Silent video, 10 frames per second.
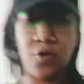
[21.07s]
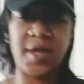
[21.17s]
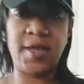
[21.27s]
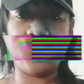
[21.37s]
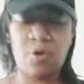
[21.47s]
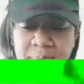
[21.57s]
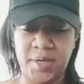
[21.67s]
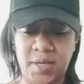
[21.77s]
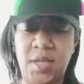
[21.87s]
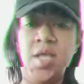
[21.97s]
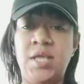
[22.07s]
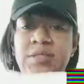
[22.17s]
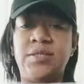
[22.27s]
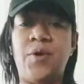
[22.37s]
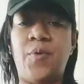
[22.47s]
ahead and open it.
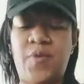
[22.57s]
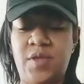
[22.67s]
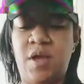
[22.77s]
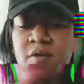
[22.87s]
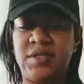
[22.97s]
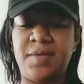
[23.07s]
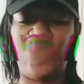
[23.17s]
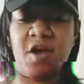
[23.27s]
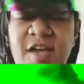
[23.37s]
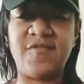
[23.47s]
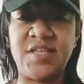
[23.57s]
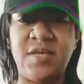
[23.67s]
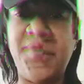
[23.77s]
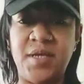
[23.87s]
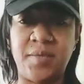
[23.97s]
So, y'all, some of y'all have seen
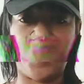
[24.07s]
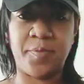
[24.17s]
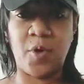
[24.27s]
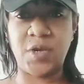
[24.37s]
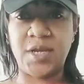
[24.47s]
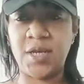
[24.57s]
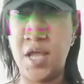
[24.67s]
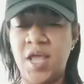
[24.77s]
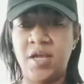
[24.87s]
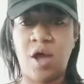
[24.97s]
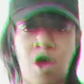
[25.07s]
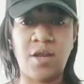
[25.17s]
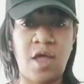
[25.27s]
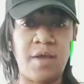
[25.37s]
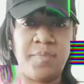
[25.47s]
me promoting an
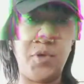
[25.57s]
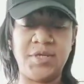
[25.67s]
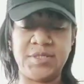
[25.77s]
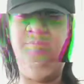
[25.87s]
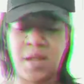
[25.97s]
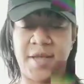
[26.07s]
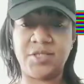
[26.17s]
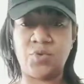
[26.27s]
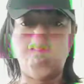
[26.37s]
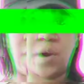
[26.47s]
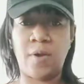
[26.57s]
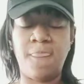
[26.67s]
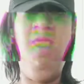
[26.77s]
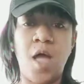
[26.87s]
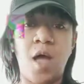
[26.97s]
online beauty supply store
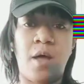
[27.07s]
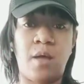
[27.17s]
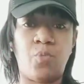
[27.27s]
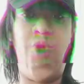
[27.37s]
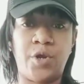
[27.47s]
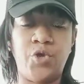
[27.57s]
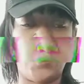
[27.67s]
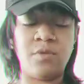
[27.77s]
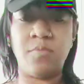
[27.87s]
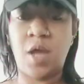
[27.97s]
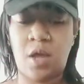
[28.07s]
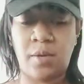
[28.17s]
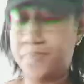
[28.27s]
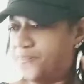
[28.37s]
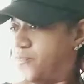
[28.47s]
um, where you can
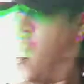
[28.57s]
um,